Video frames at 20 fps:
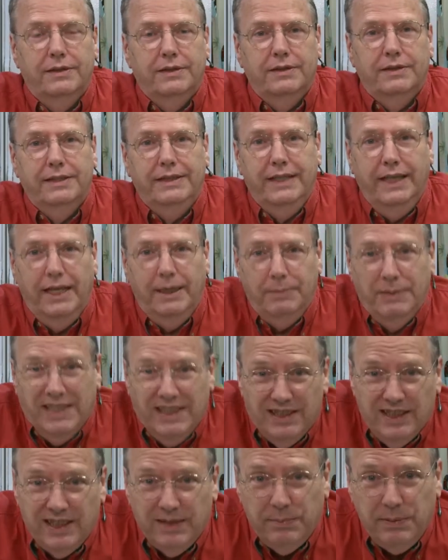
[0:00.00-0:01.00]
today,
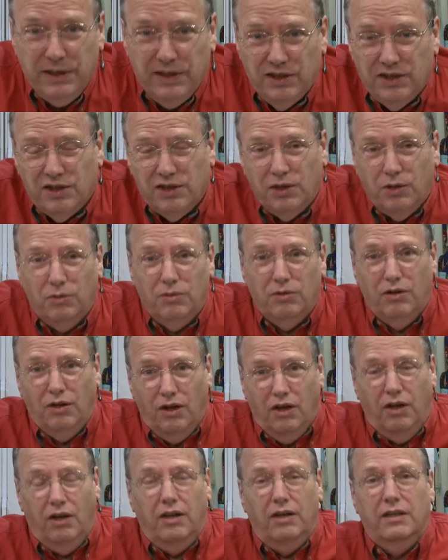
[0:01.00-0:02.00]
because it's been so
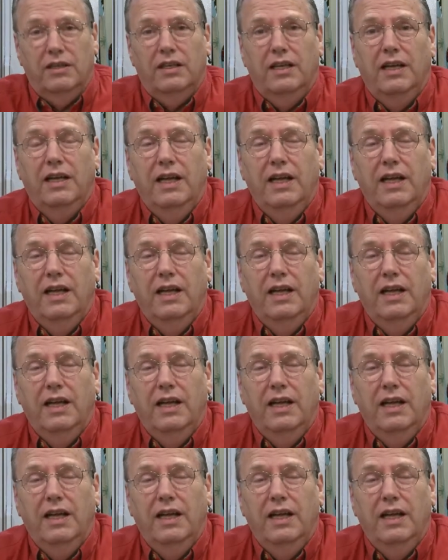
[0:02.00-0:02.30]
long,